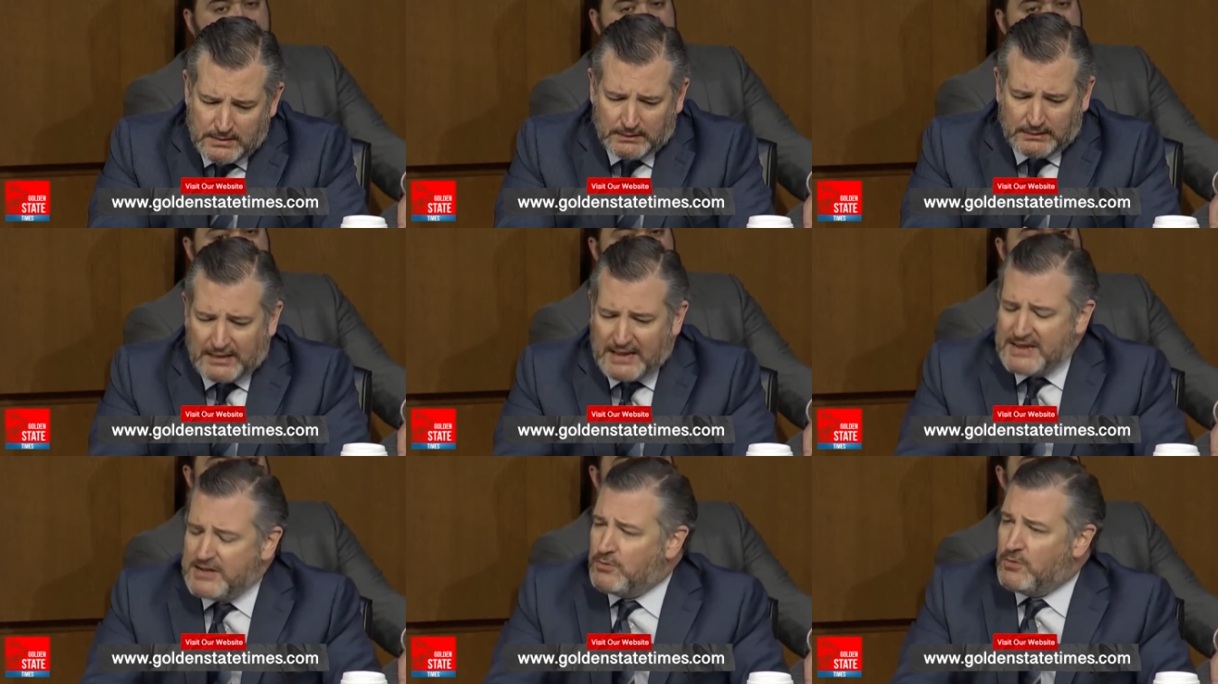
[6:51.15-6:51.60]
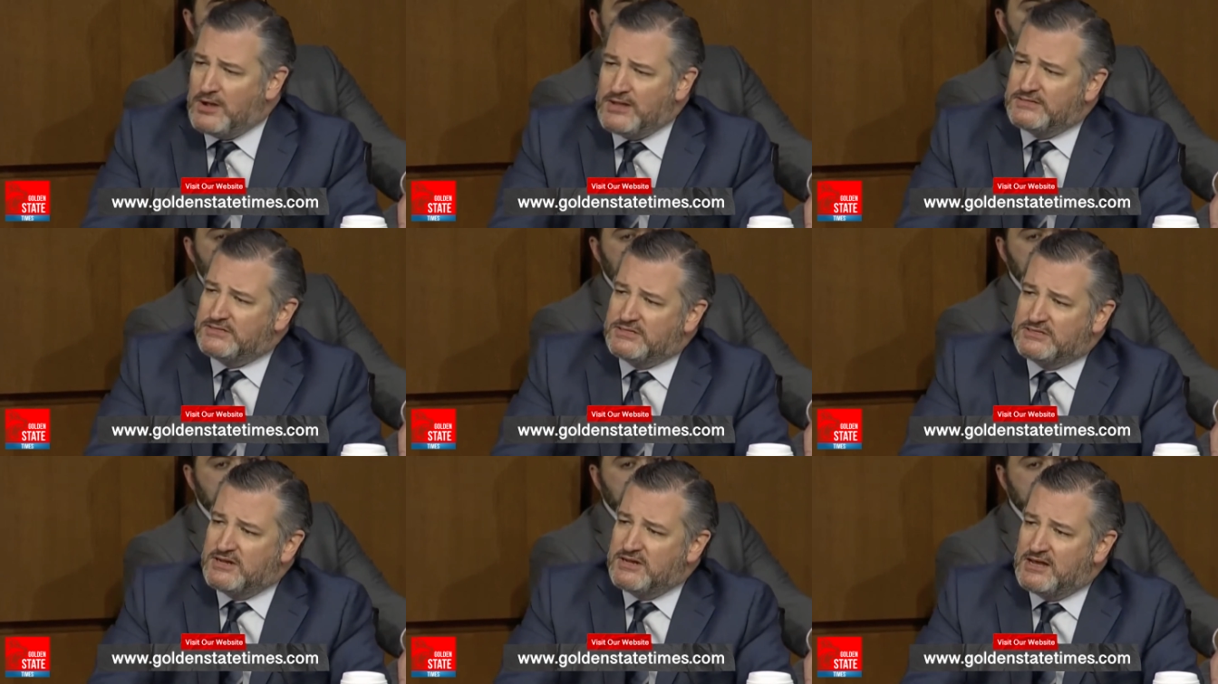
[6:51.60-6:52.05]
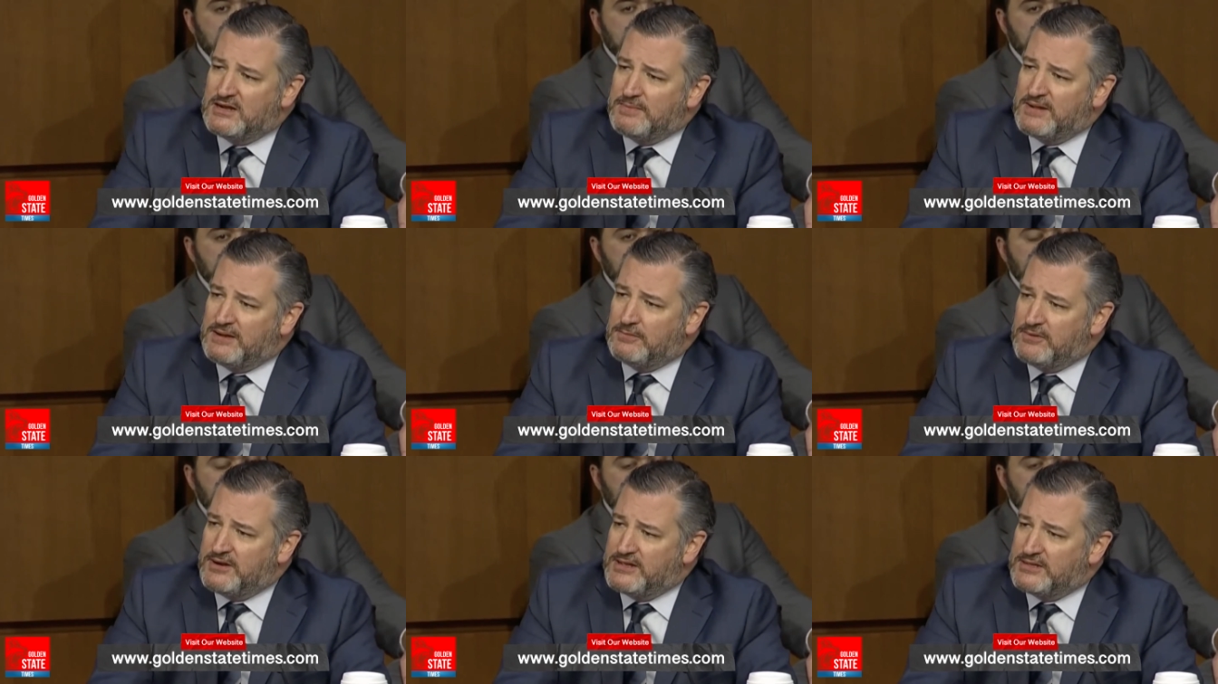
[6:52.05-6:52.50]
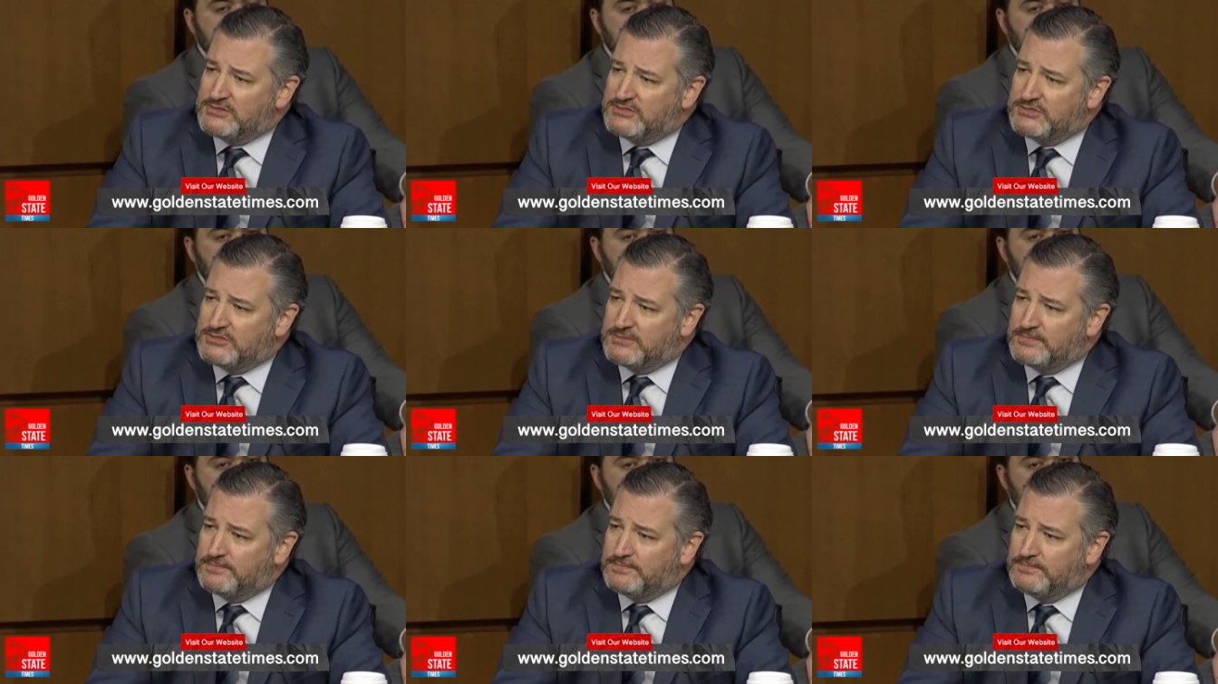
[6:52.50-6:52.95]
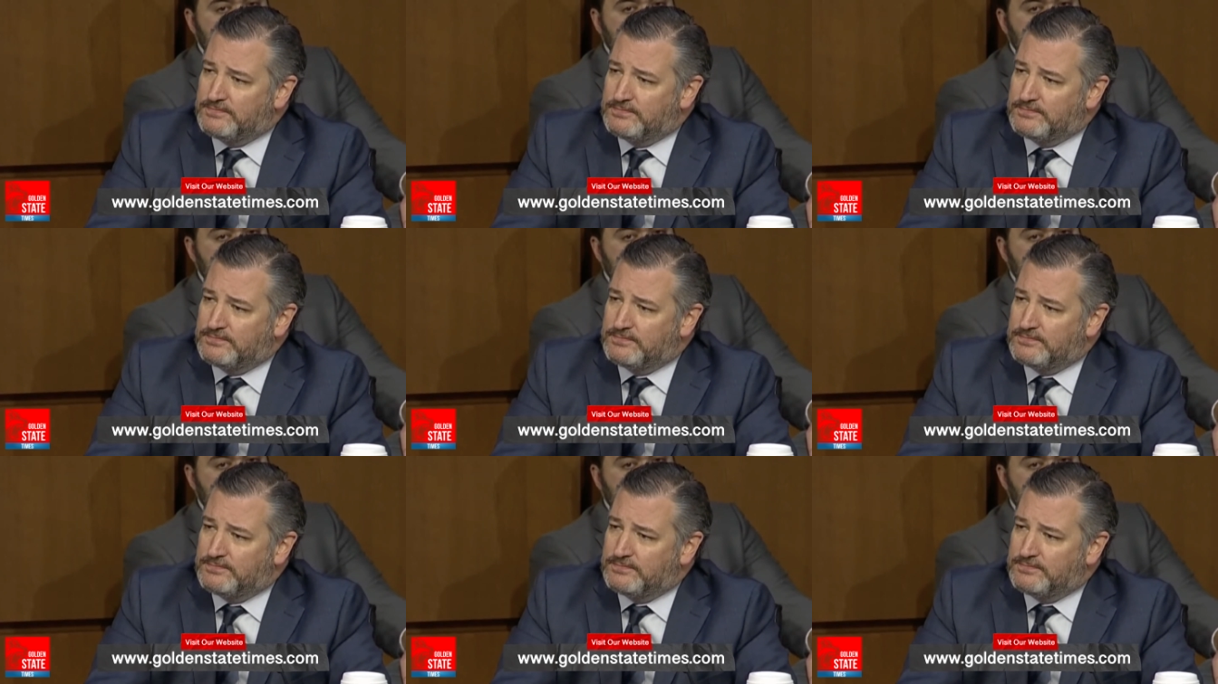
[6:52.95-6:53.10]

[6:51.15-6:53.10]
Likewise, it's not about race.